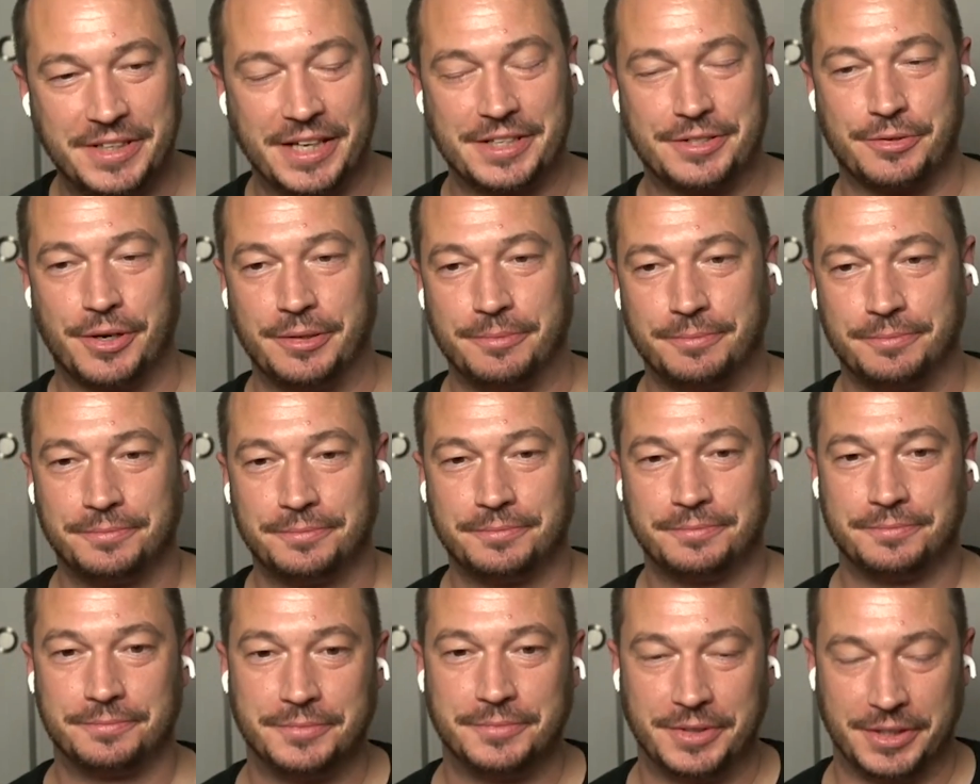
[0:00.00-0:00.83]
That's right.
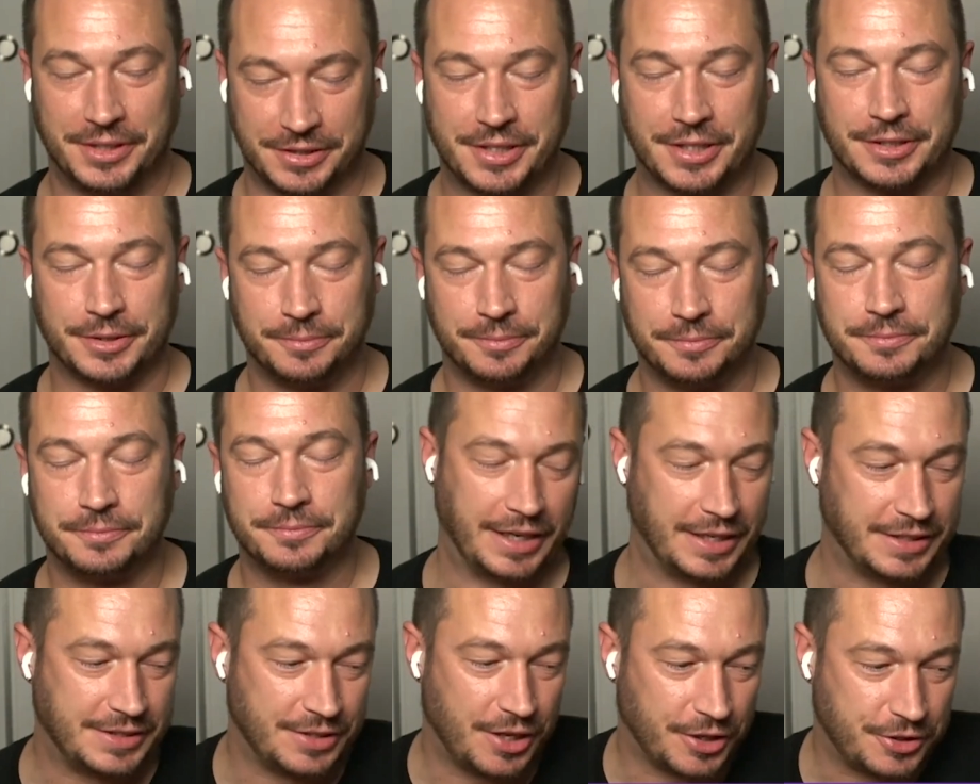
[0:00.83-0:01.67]
Exactly.
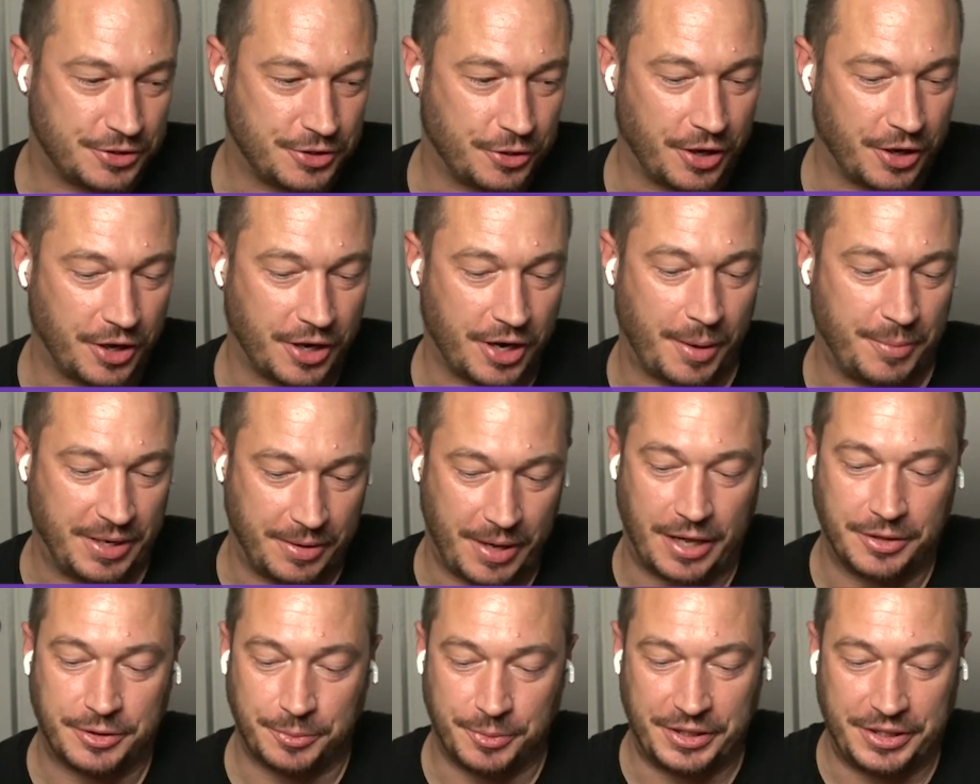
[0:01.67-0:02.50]
And it's not,
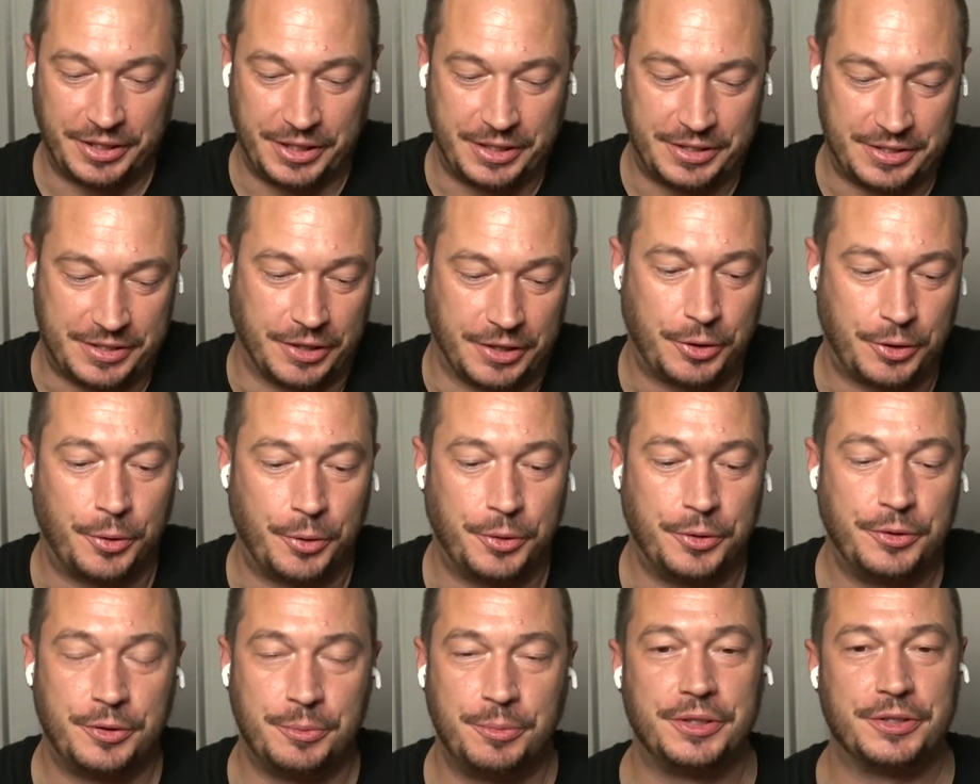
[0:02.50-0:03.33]
ultimately, it's not
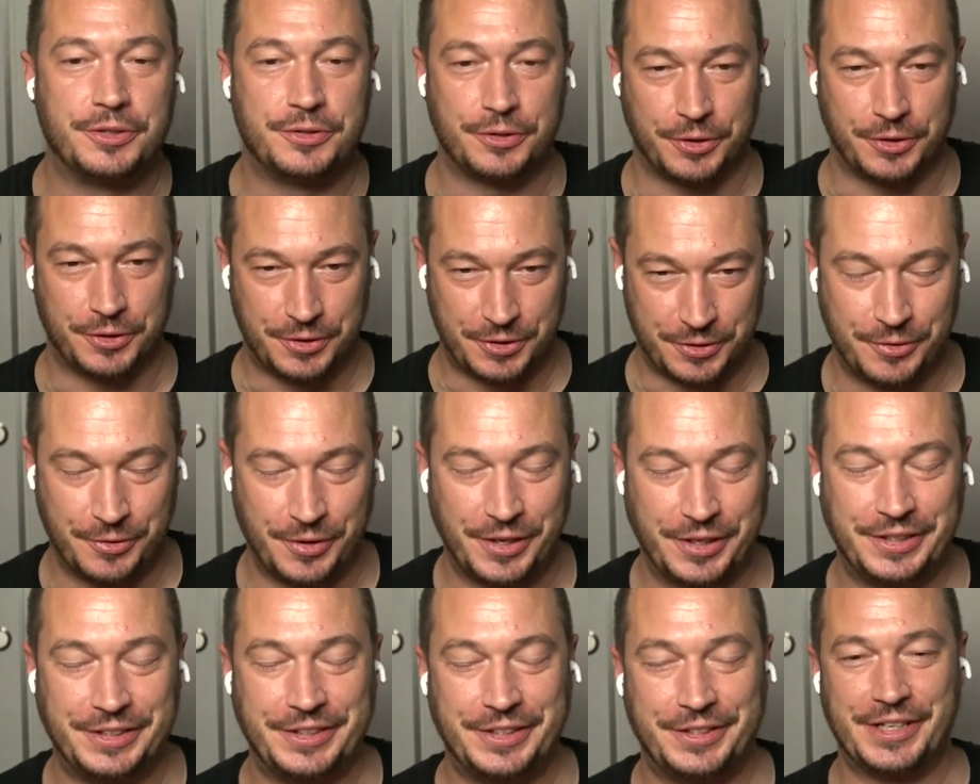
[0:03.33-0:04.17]
going to be a search,
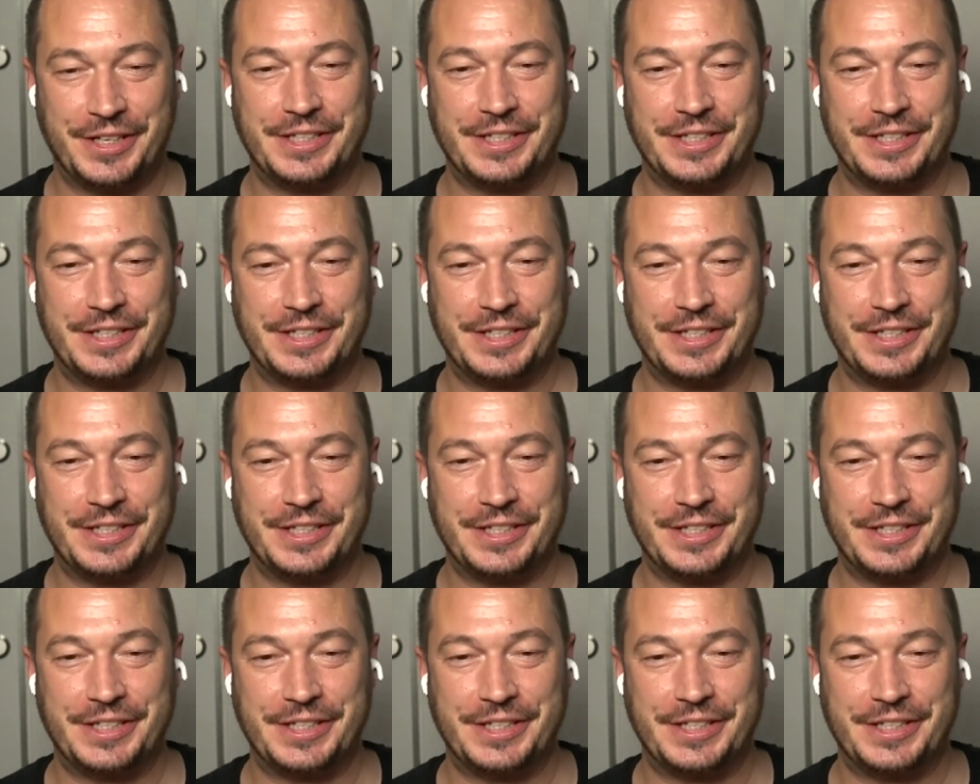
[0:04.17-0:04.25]
right?